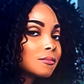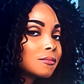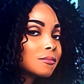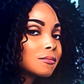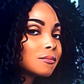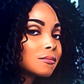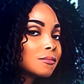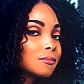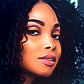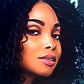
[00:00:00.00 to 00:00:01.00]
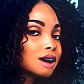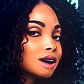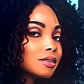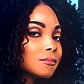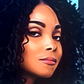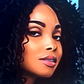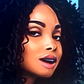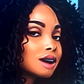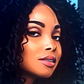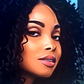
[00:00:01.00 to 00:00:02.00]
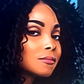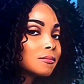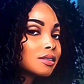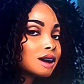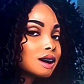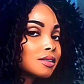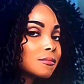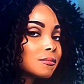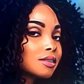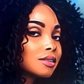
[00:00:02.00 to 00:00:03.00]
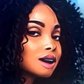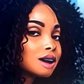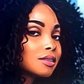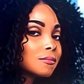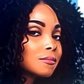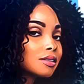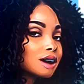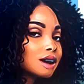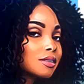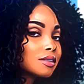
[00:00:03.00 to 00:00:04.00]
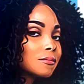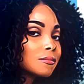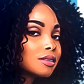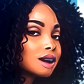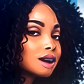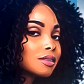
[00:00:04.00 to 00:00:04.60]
Of all people, I would have thought that he would be the one to have my back.